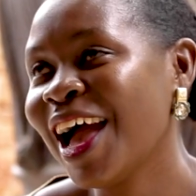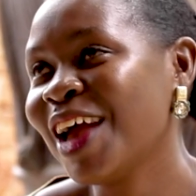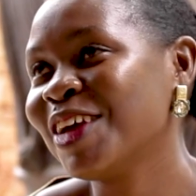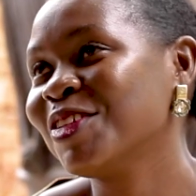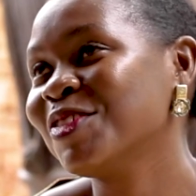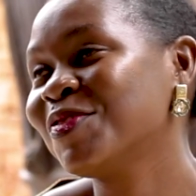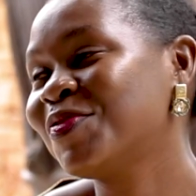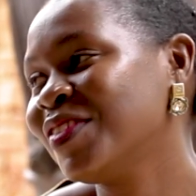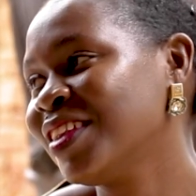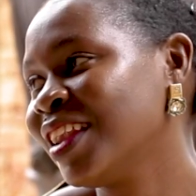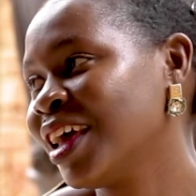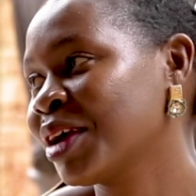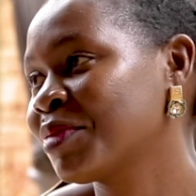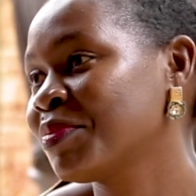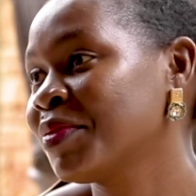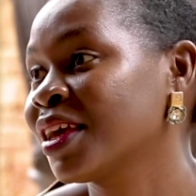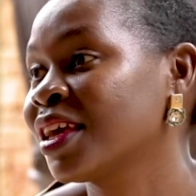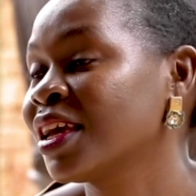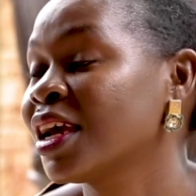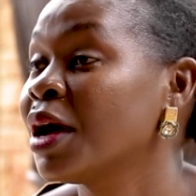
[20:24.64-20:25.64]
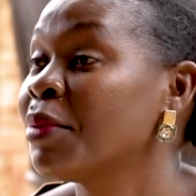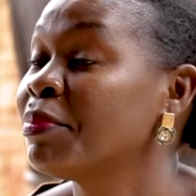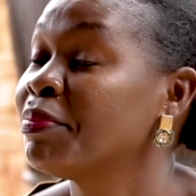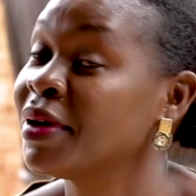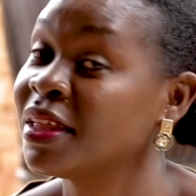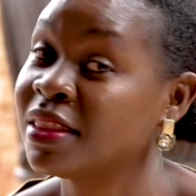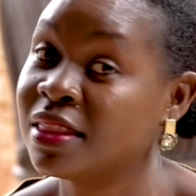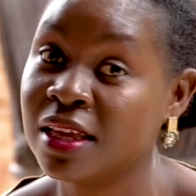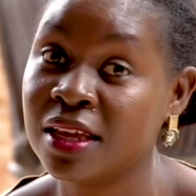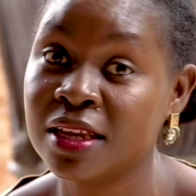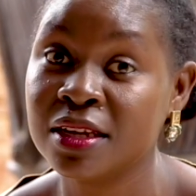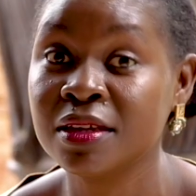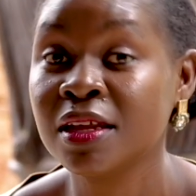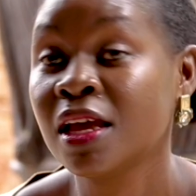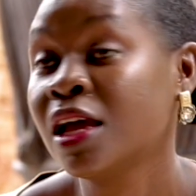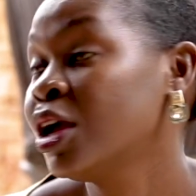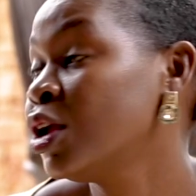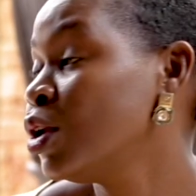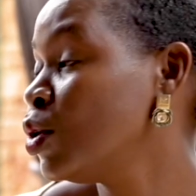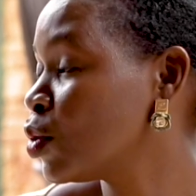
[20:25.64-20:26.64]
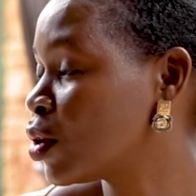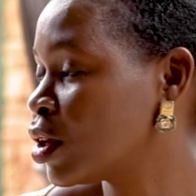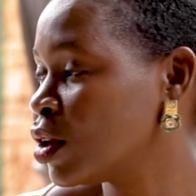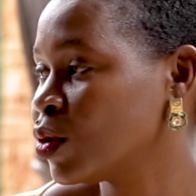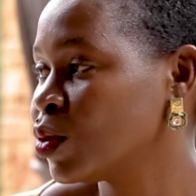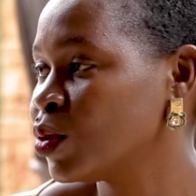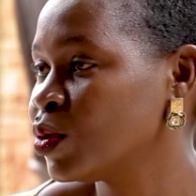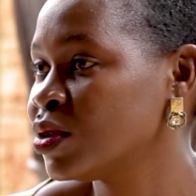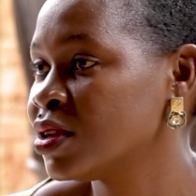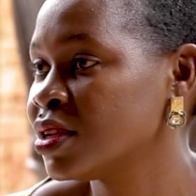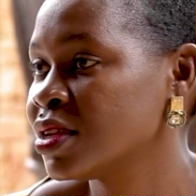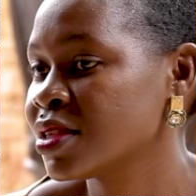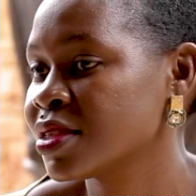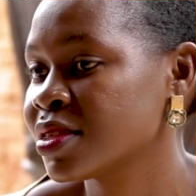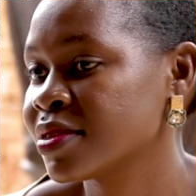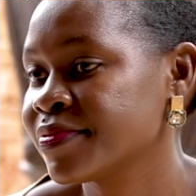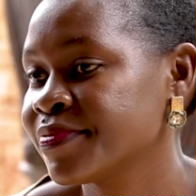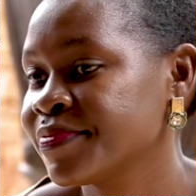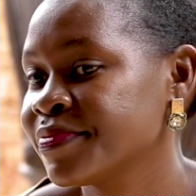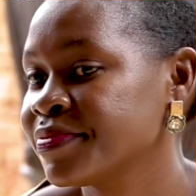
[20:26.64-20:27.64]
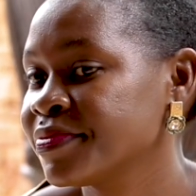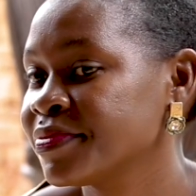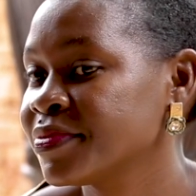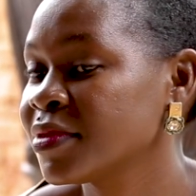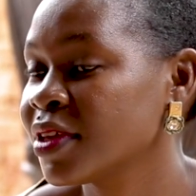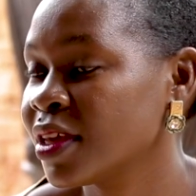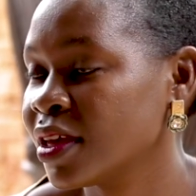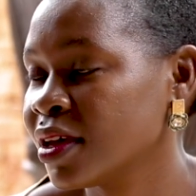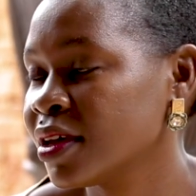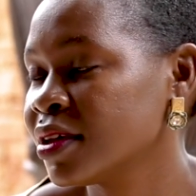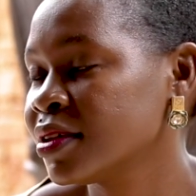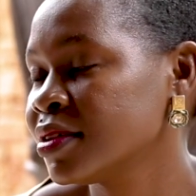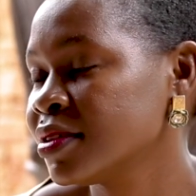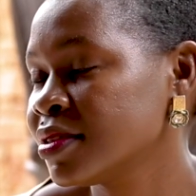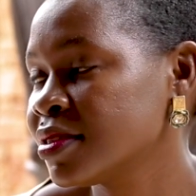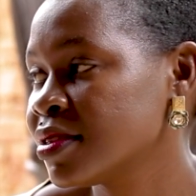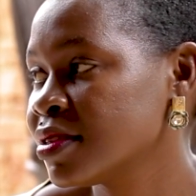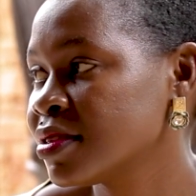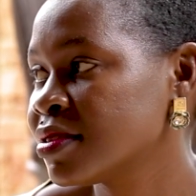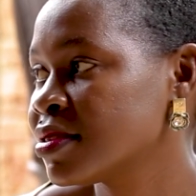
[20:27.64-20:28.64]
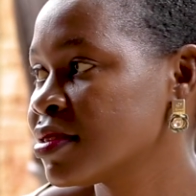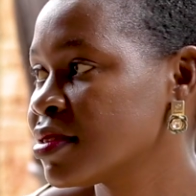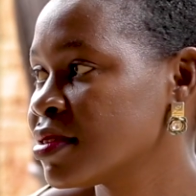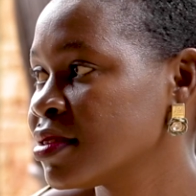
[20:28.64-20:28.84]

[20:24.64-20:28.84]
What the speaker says: I don't feel like making up, but then looking good is yeah, it's